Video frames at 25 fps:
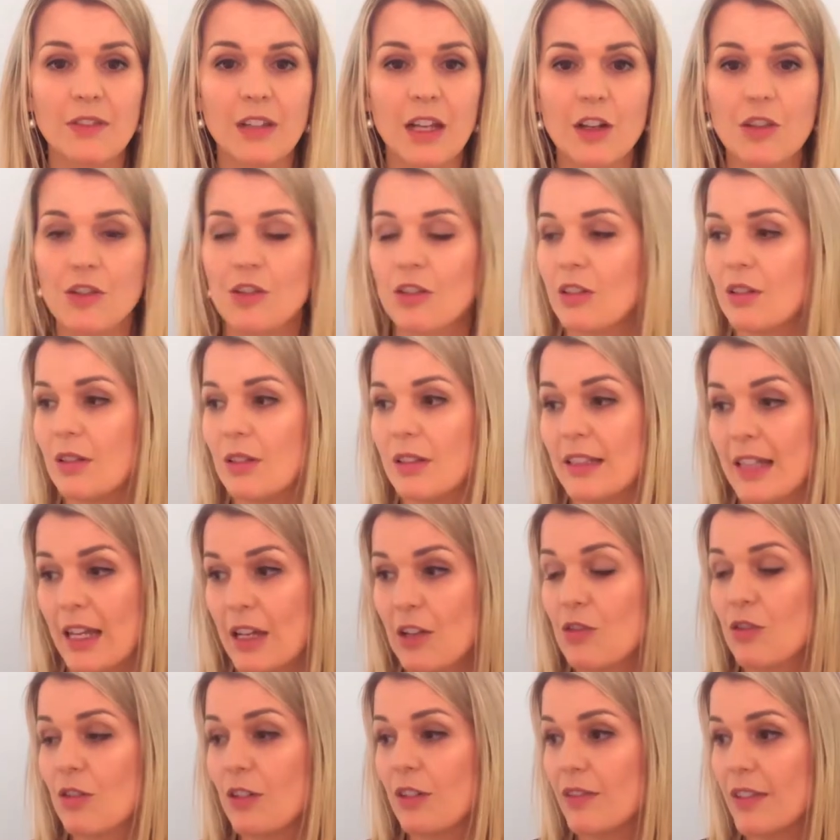
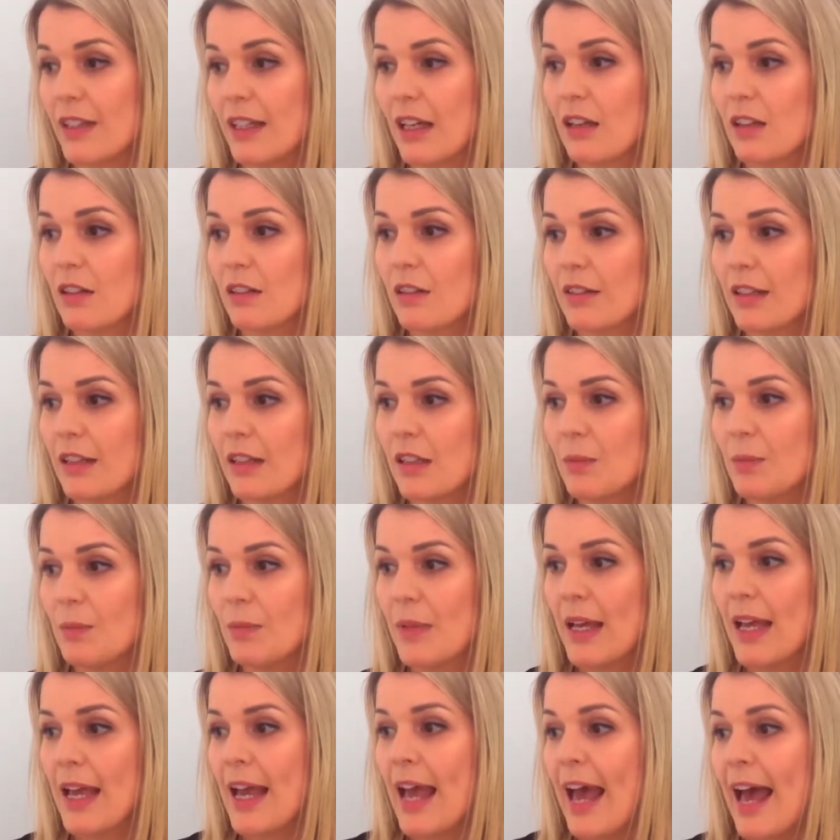nature of the
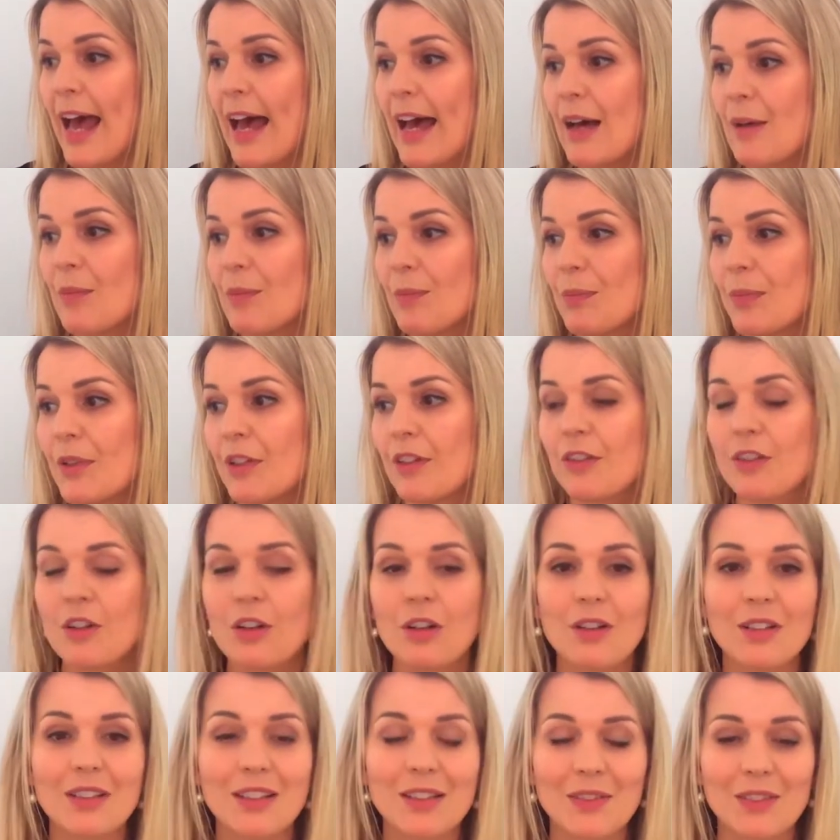algorithm, but of
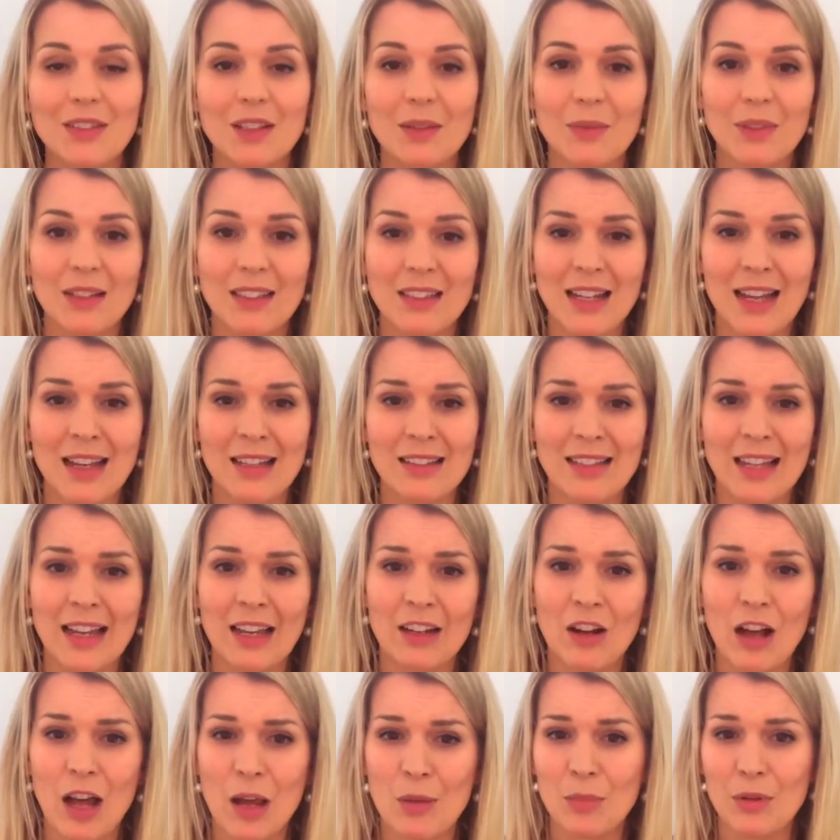course if someone has
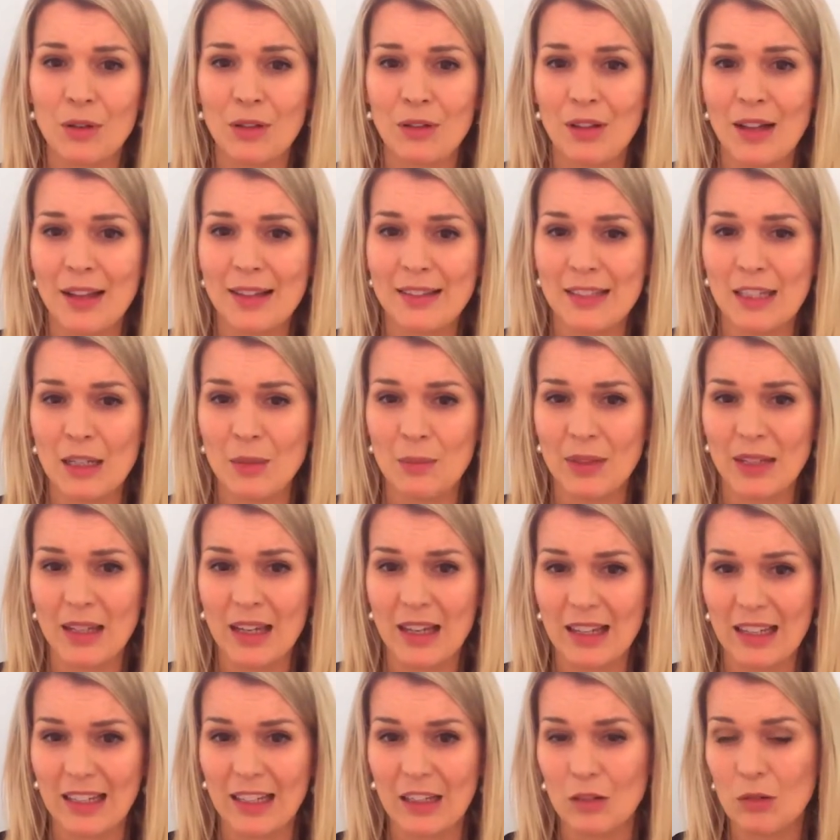had
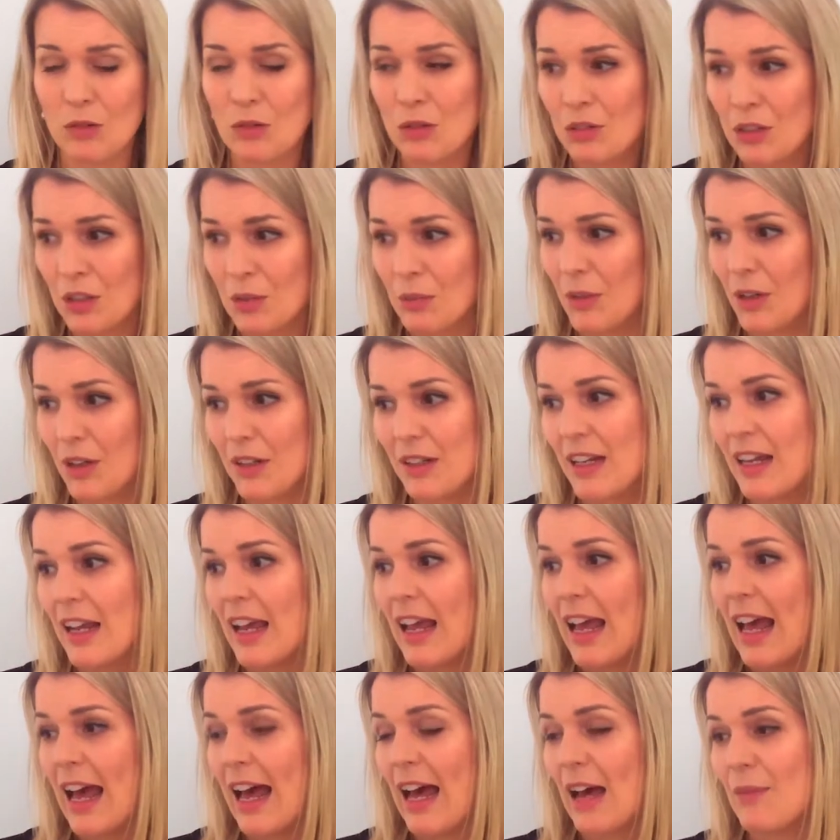hypoglycemia in auto mode
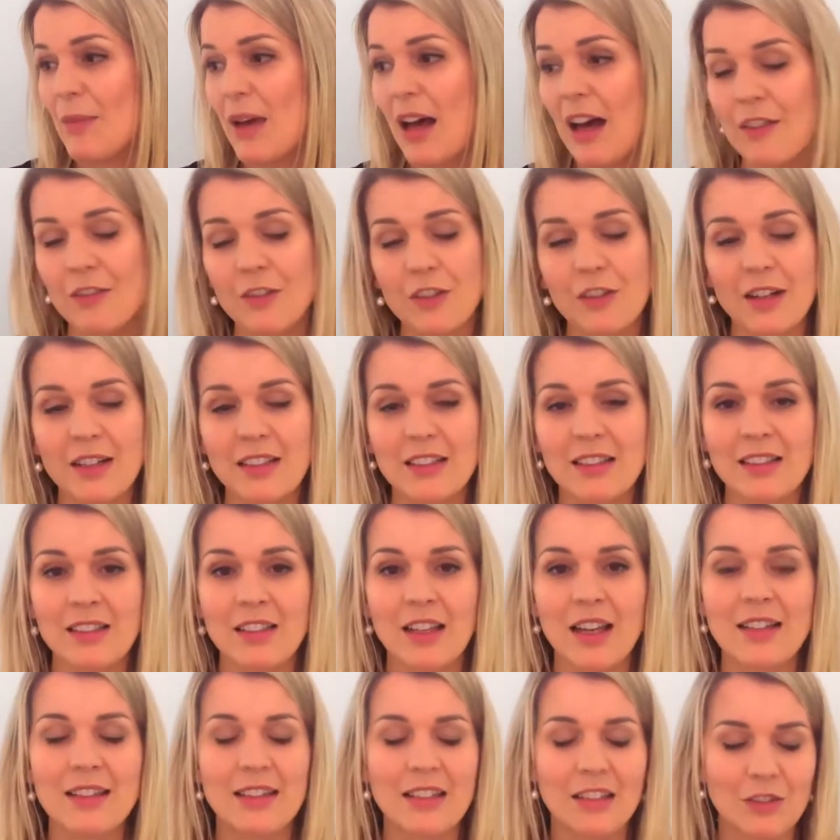after
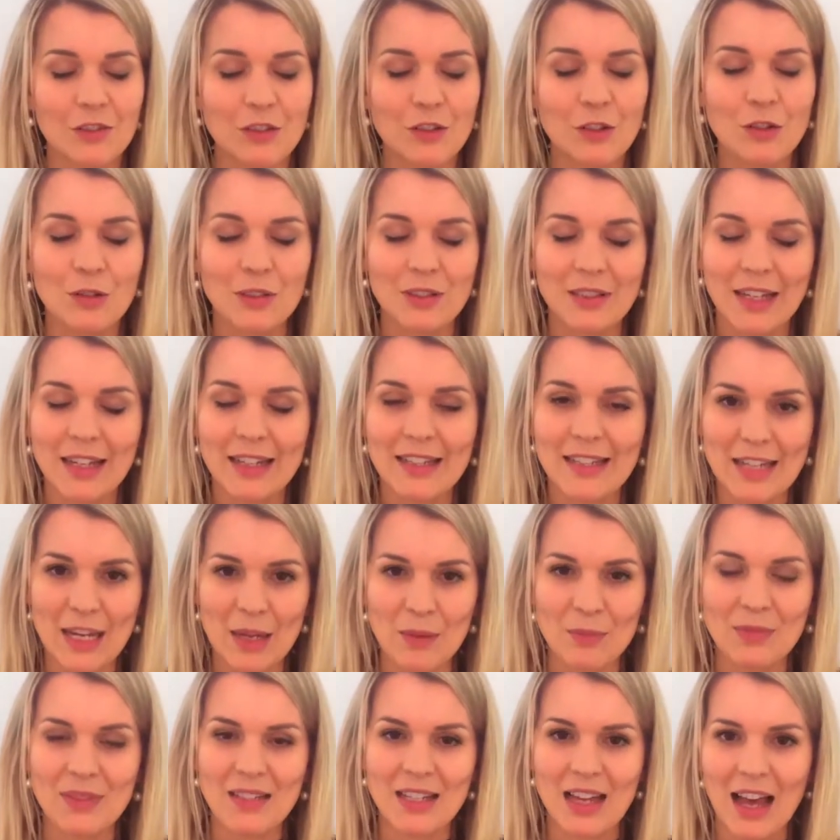exercise, then of course a
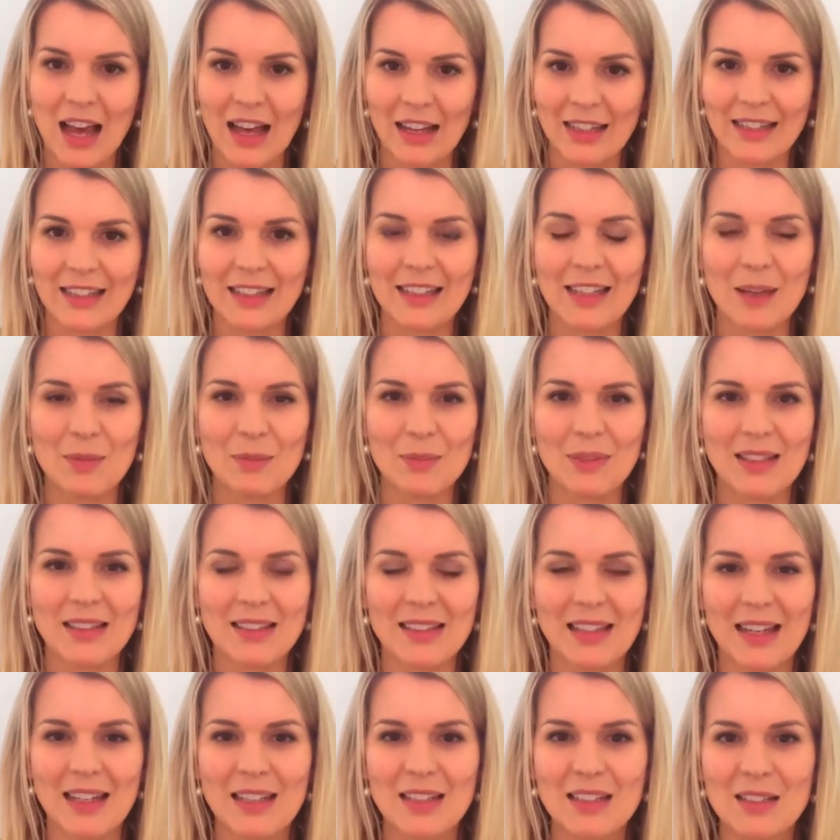temp target can be
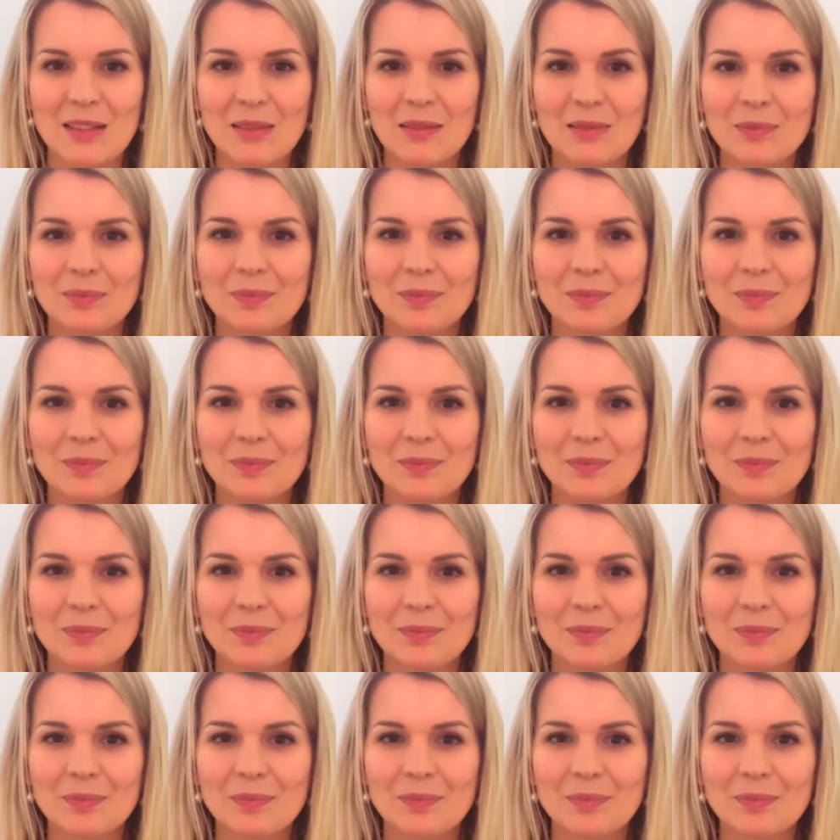set.